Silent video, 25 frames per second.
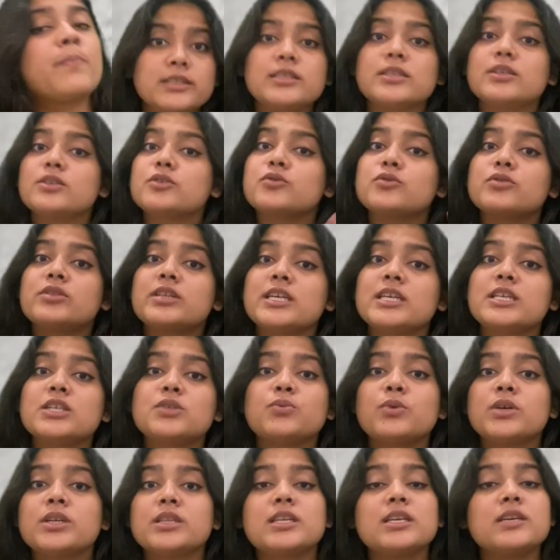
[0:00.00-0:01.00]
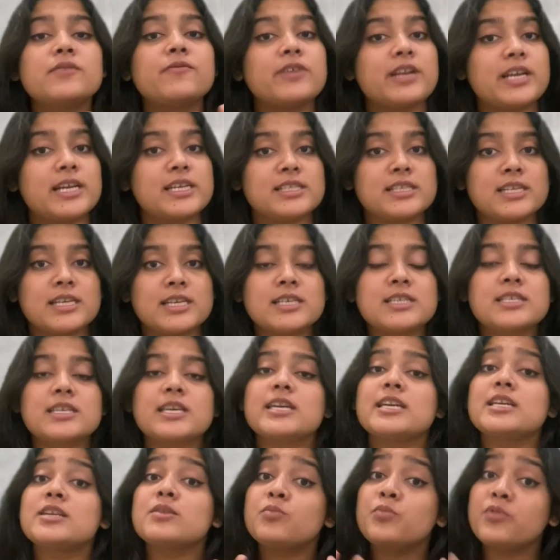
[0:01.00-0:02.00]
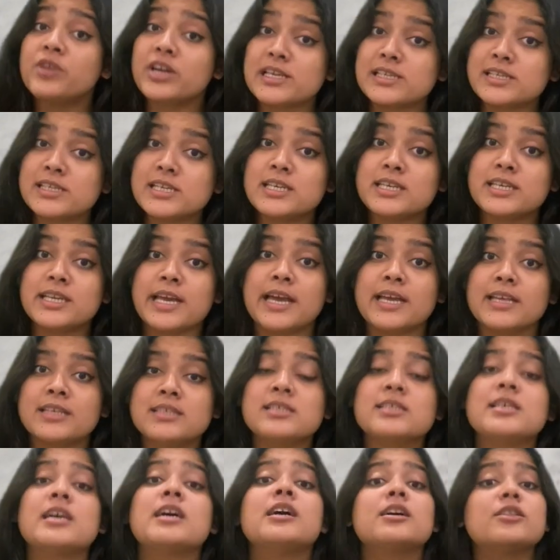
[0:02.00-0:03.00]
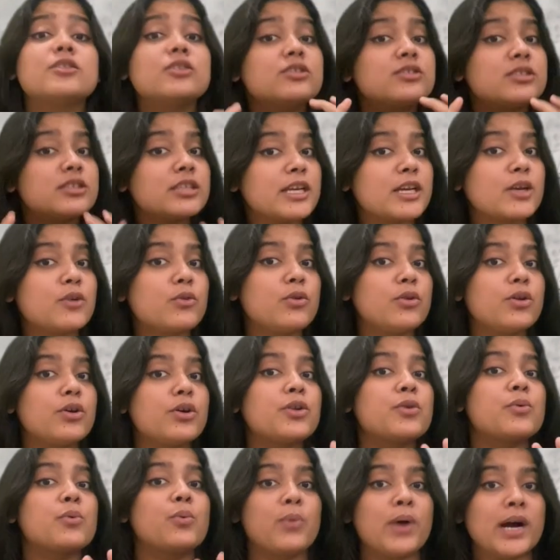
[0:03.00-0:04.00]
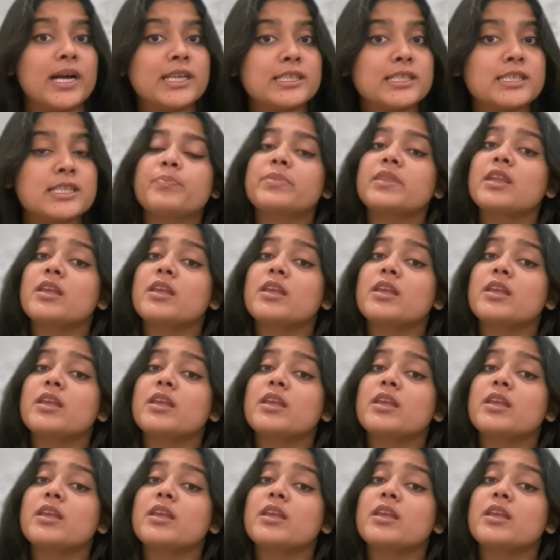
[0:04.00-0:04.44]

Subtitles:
So these were the phrases in present tense, the singular ones.